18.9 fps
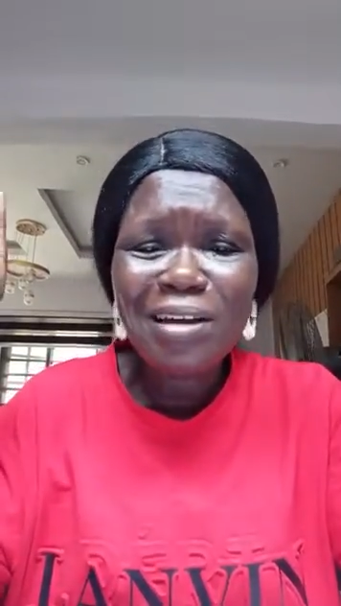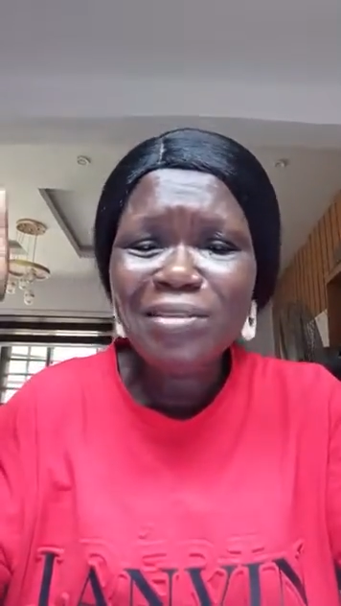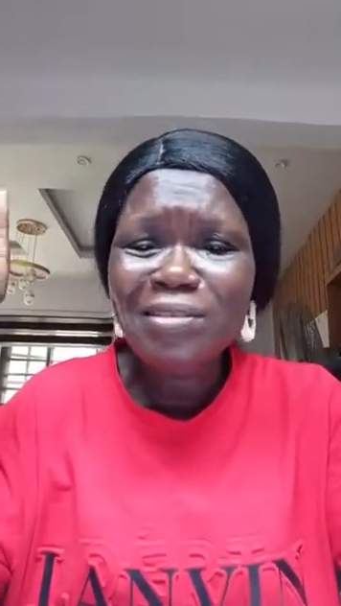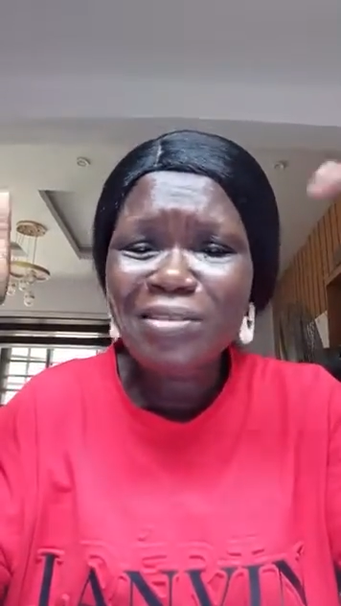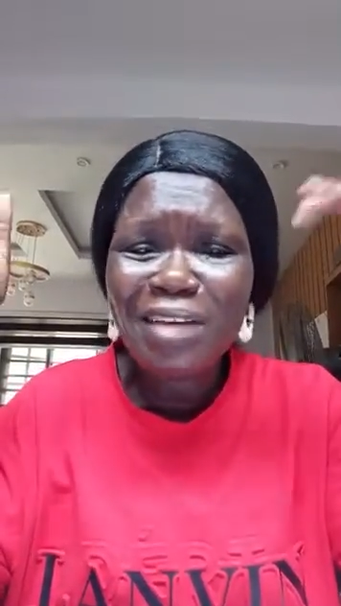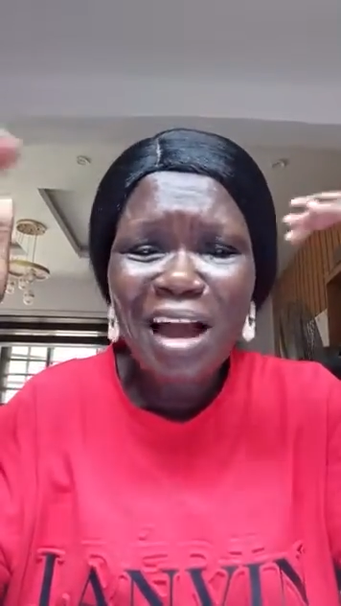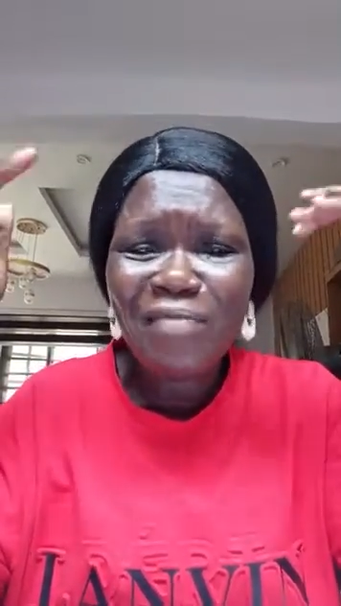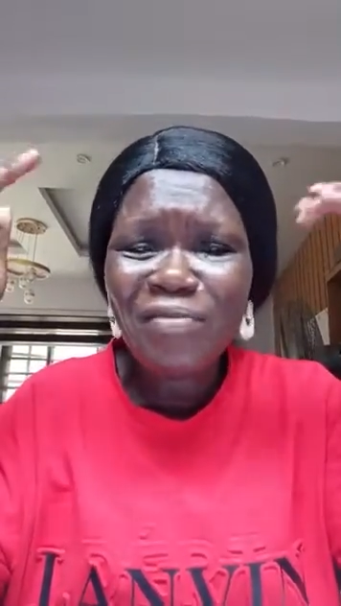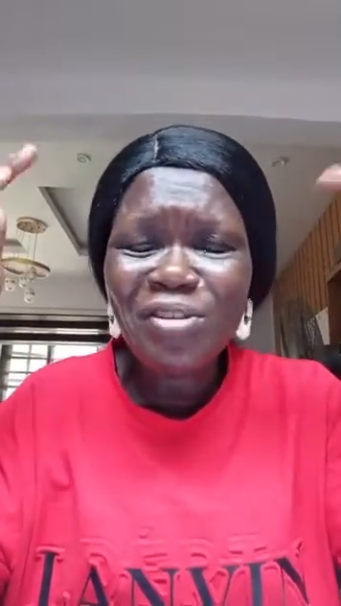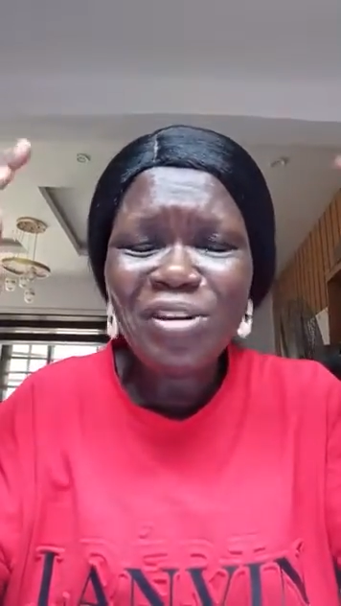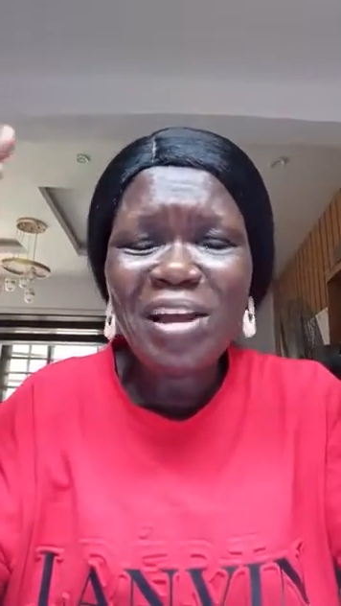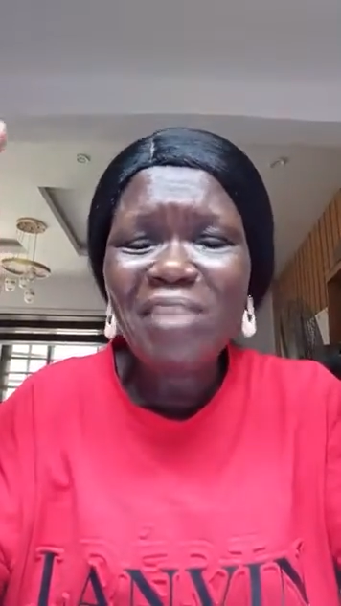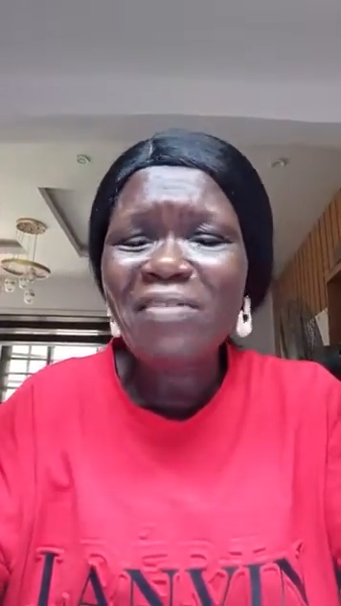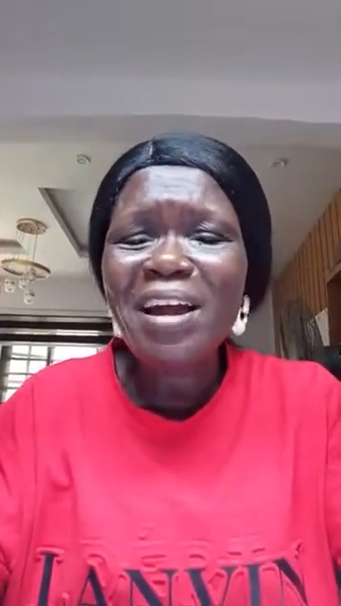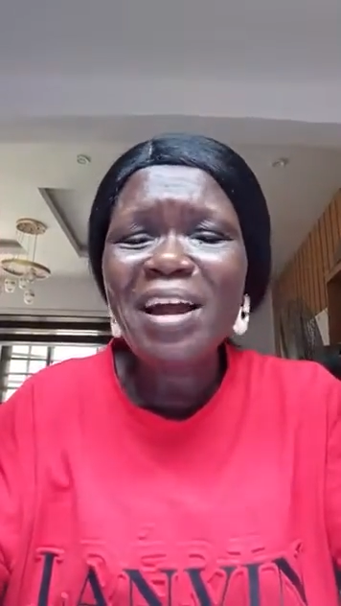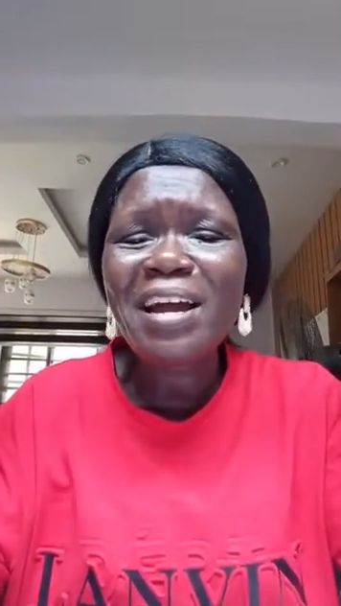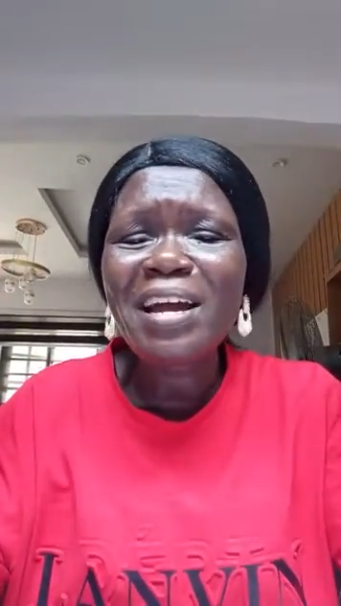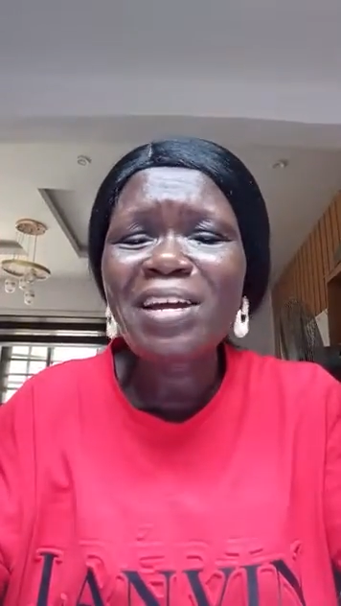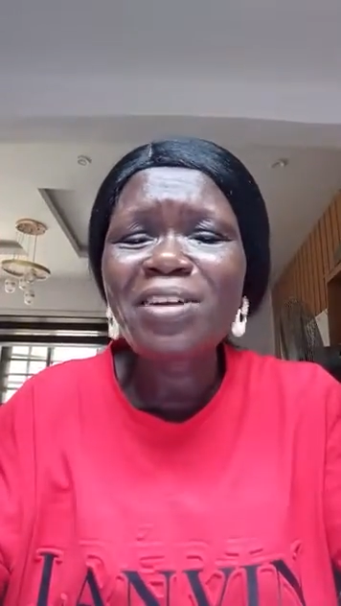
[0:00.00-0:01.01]
you have you
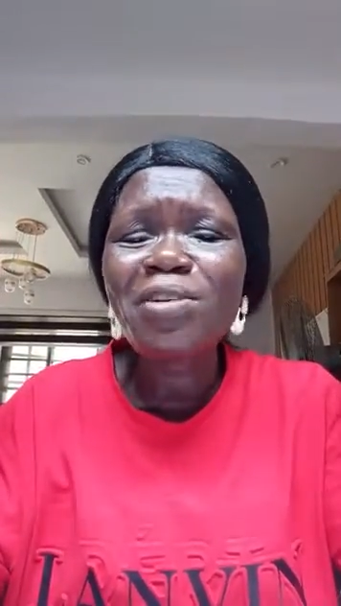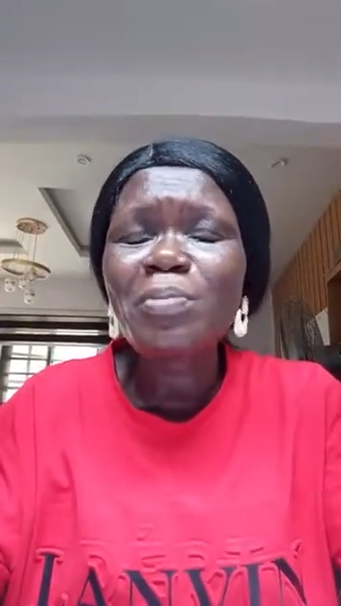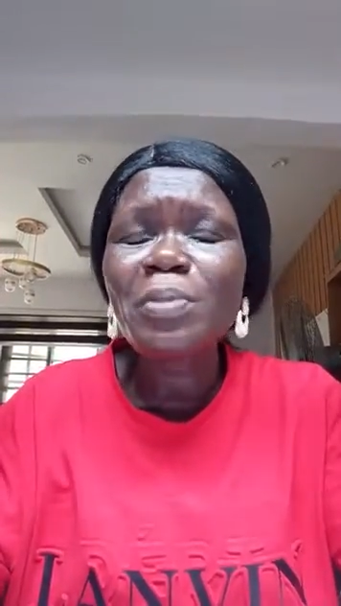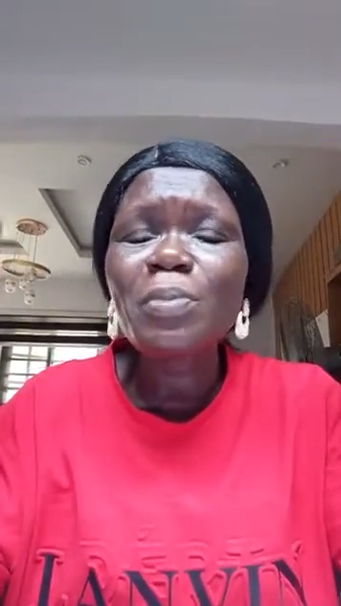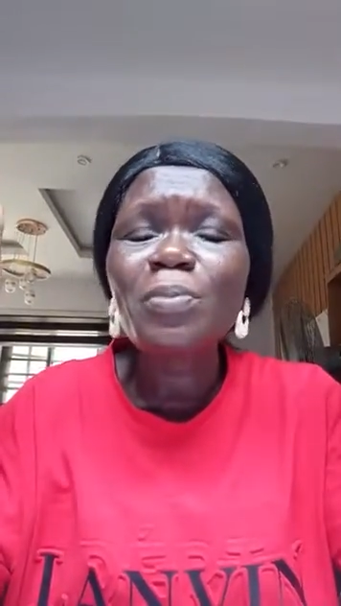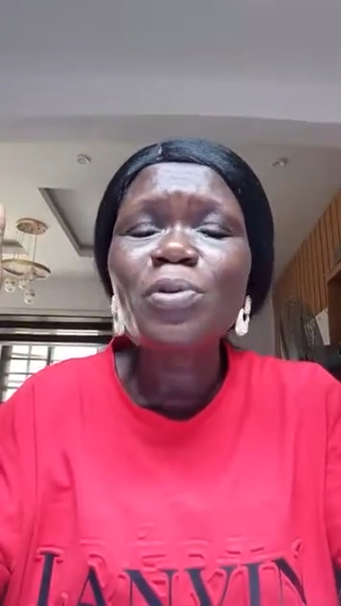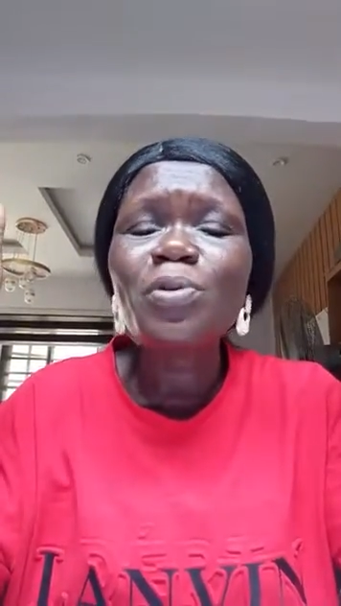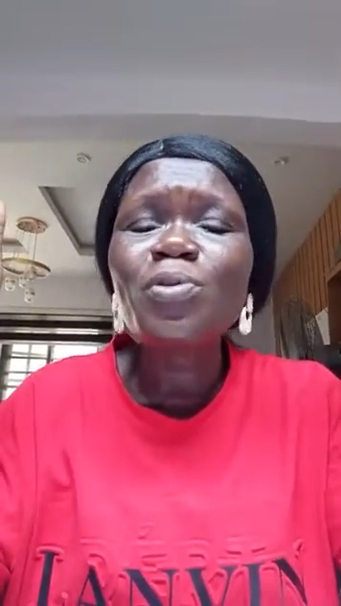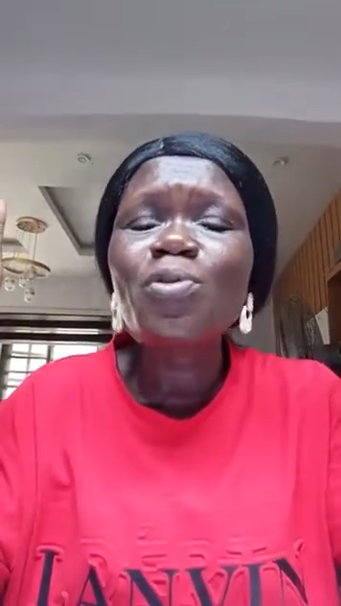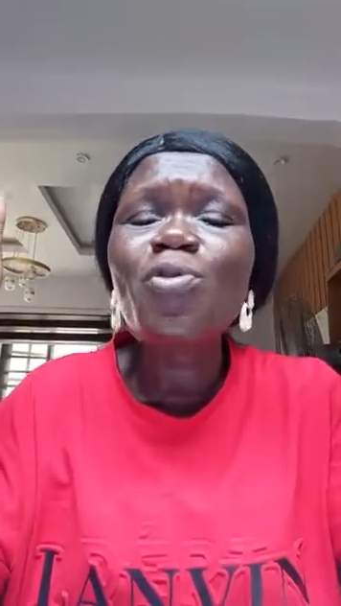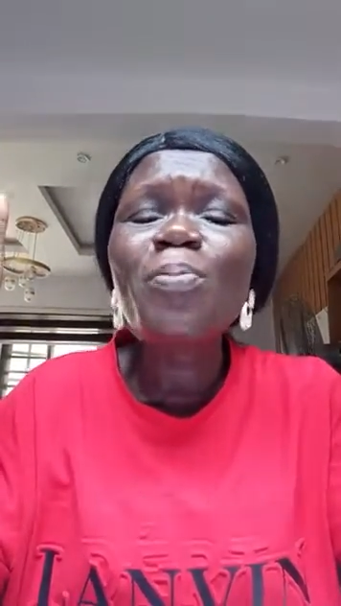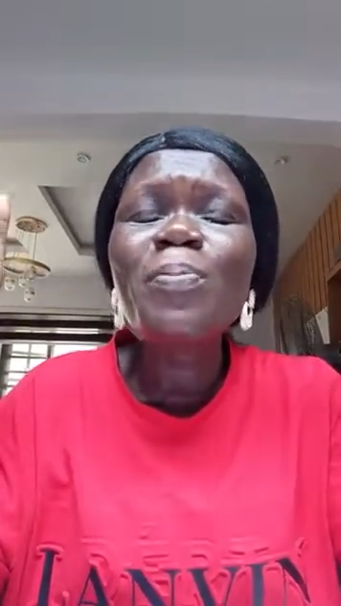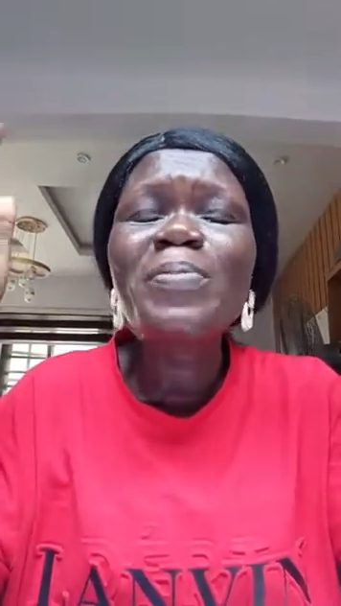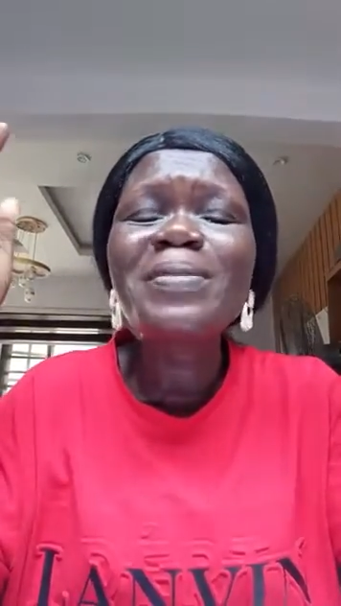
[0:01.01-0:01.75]
never heard of people who